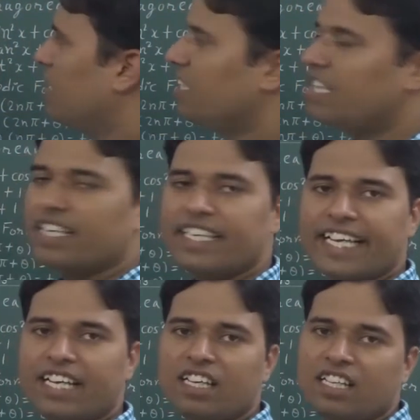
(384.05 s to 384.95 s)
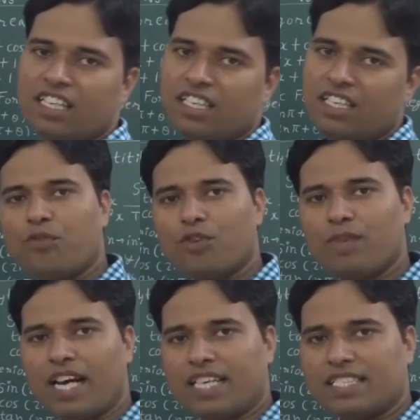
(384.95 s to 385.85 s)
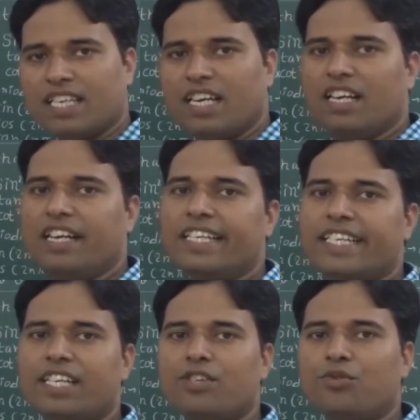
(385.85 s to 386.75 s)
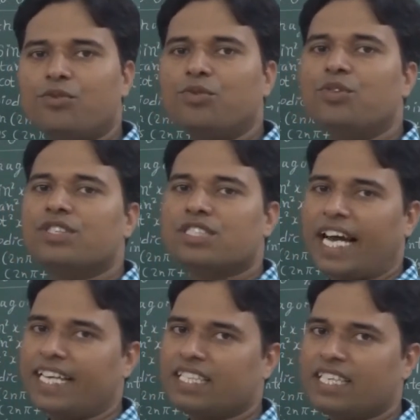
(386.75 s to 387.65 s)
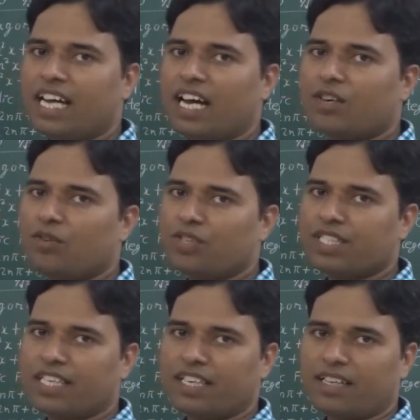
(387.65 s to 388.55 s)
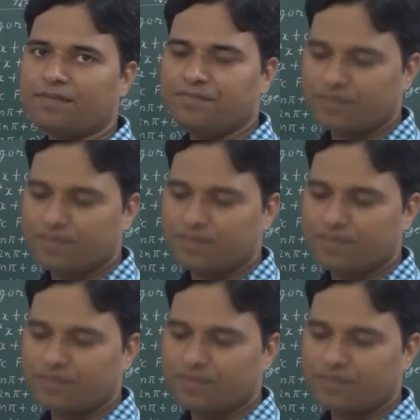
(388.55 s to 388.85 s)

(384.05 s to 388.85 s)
learning formulas related to sin theta, cos theta.